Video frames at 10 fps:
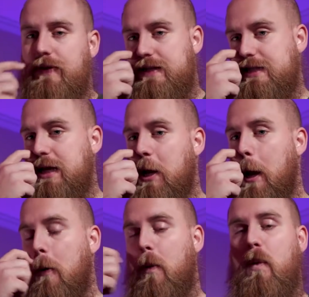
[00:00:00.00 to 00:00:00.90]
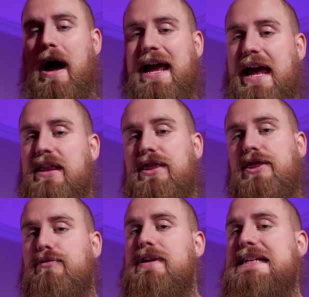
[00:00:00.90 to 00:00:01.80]
That's the
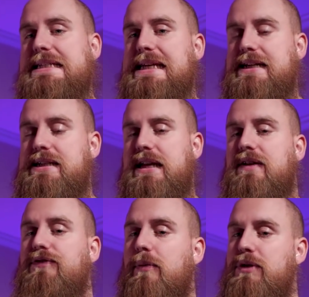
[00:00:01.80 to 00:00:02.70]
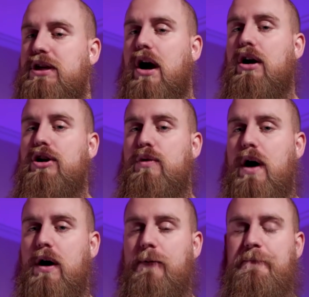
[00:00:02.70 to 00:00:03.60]
YN360 from
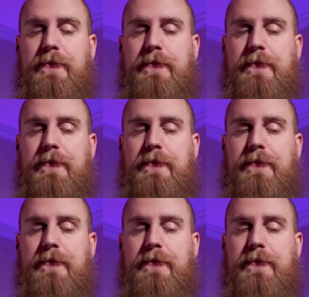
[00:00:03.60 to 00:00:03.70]
Yongnuo.